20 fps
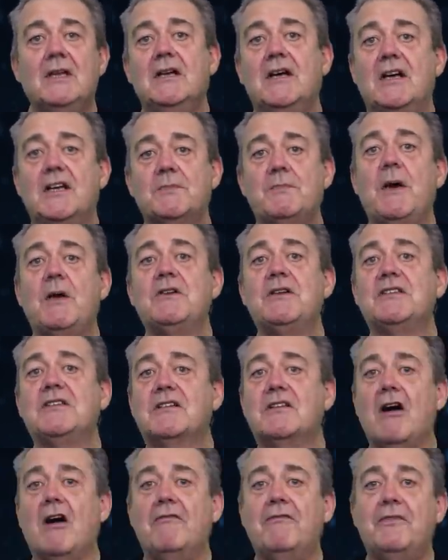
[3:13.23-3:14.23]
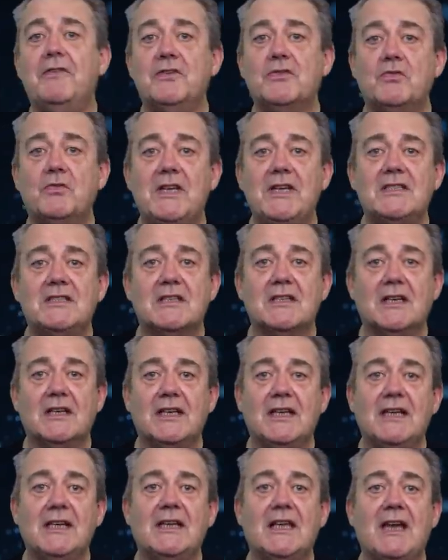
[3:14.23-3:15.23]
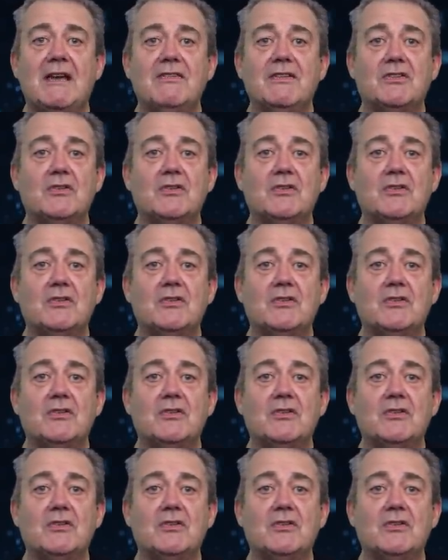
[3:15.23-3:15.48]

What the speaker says: I spoke at a conference recently and gave a